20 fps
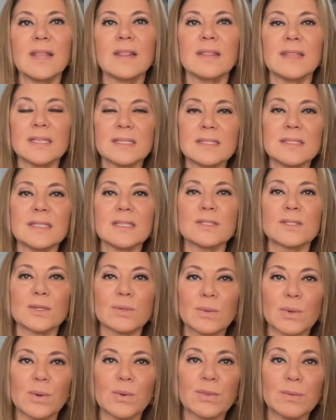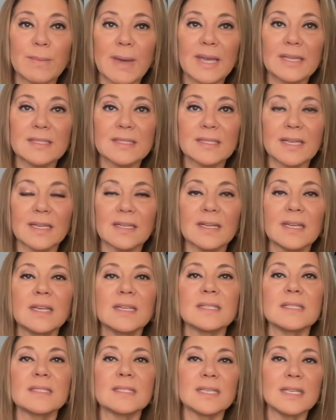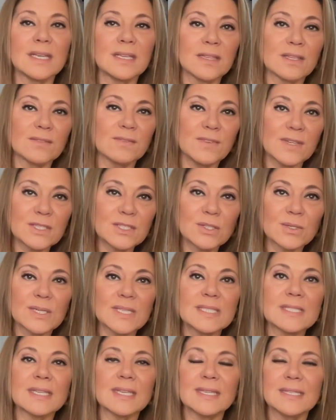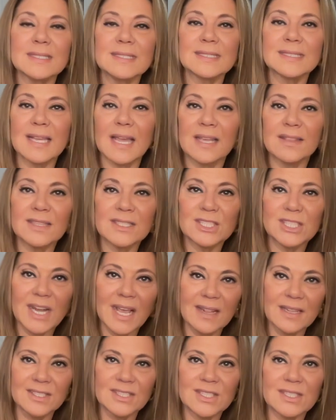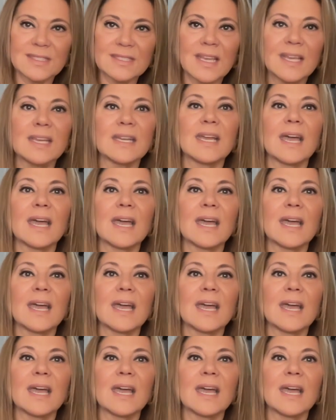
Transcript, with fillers: This is a growth mindset, seeing the victories inside the challenges.